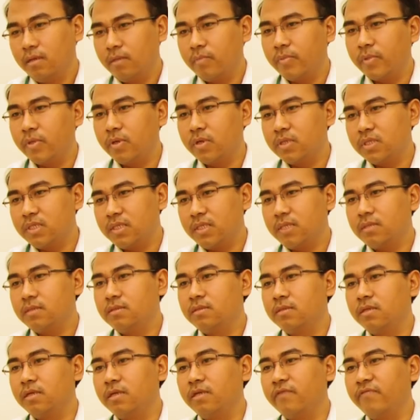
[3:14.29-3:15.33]
because it is
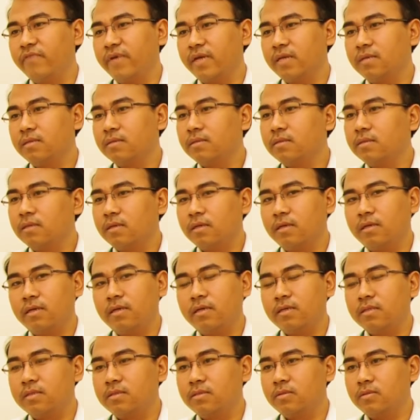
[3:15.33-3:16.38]
the defects.
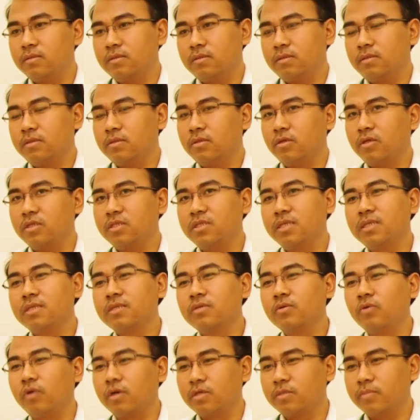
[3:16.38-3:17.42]
It's just not
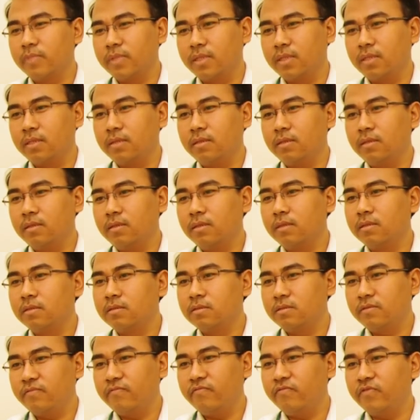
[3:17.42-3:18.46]
just cosmetic;
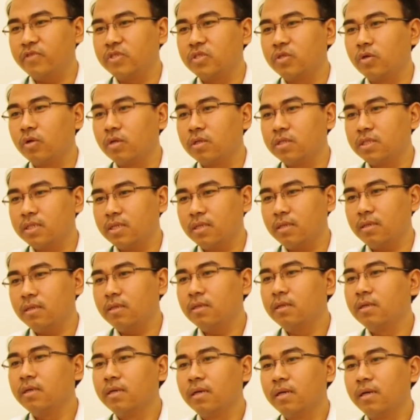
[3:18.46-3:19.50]
it's physiological
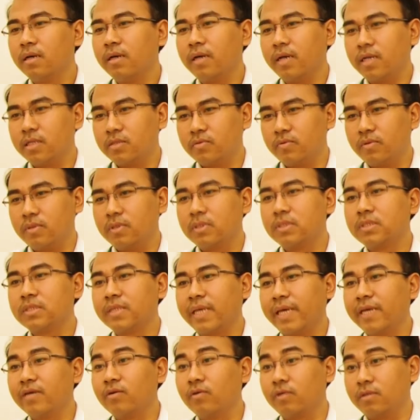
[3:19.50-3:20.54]
as well as
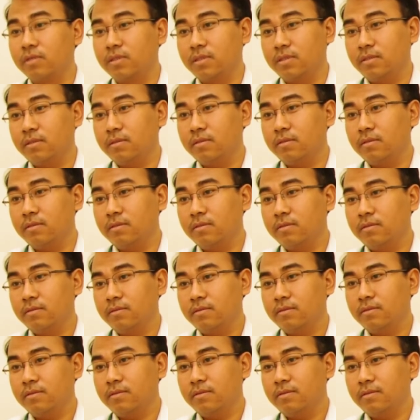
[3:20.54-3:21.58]
psychological.
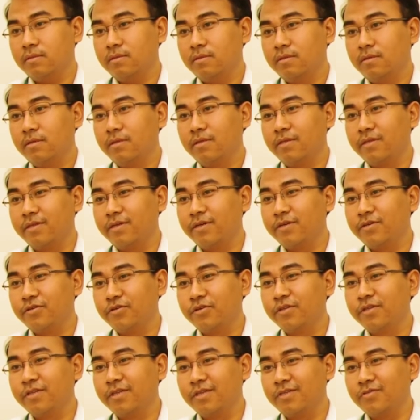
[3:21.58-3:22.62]
There are
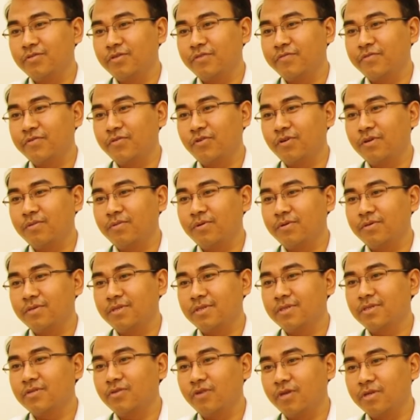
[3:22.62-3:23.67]
three things we have to talk about:
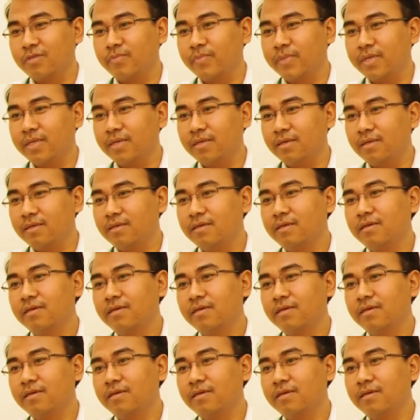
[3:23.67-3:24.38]
this cosmetic,